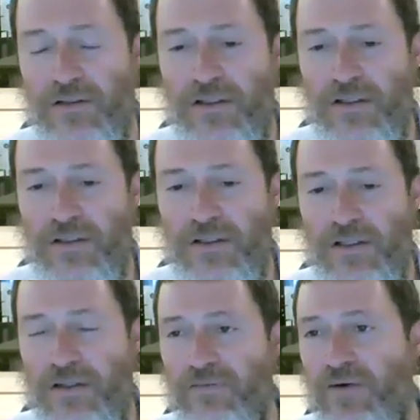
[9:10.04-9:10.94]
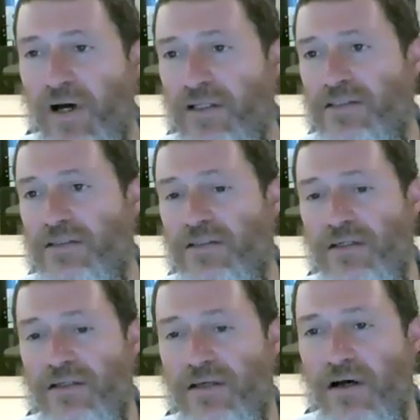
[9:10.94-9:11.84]
He invites
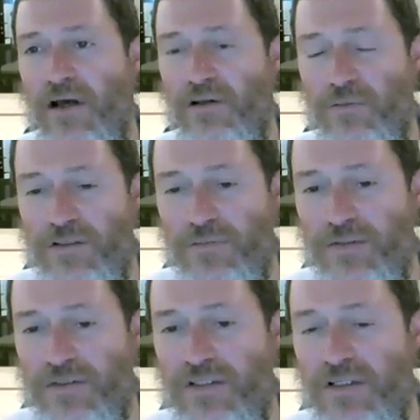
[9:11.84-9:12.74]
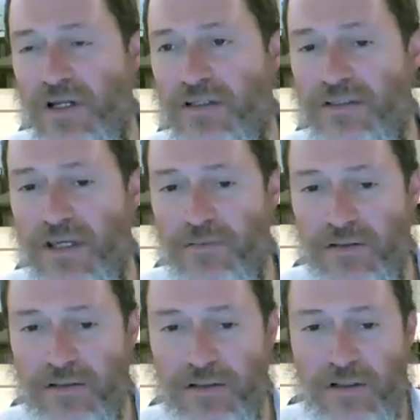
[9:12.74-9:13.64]
the idol worshippers to eat at his
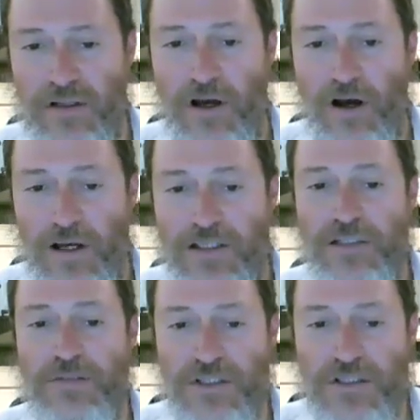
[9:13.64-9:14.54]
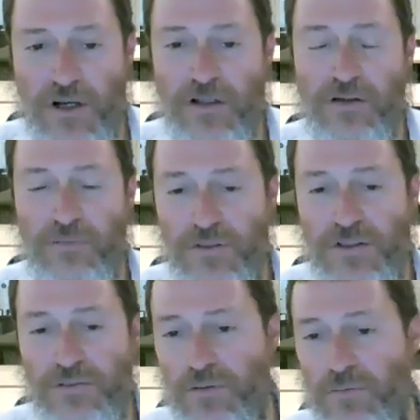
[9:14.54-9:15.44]
table. Who
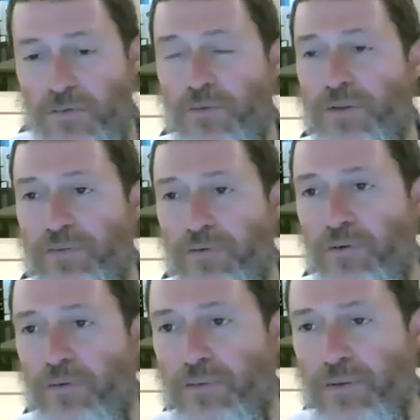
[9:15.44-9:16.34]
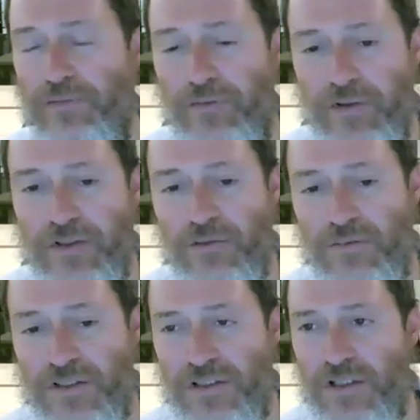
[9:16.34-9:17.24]
are we referring to?
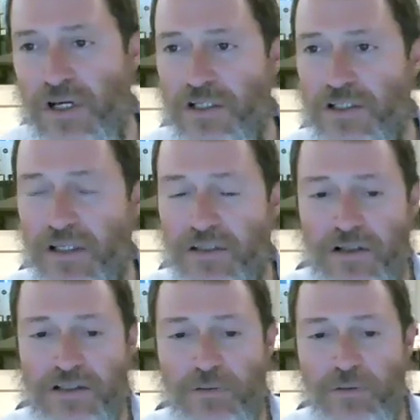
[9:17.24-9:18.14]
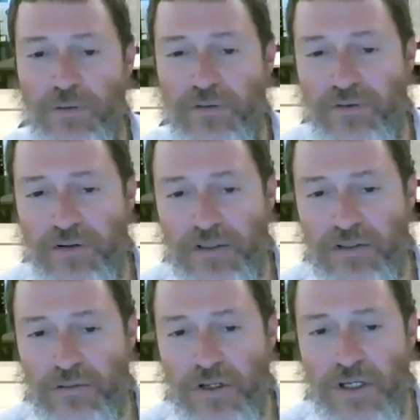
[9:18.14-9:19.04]
Which Gentiles are we referring
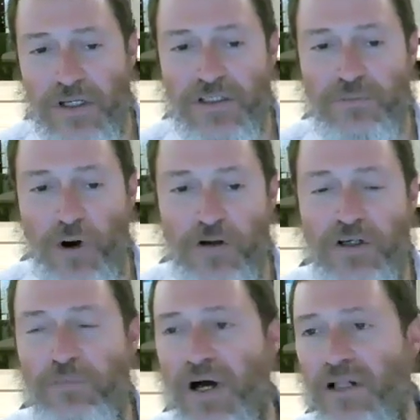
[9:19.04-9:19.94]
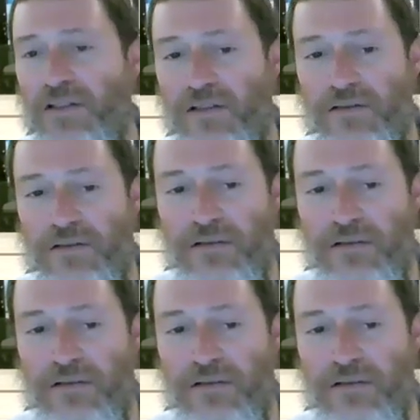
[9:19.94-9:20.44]
to? Is Mardich Baldan.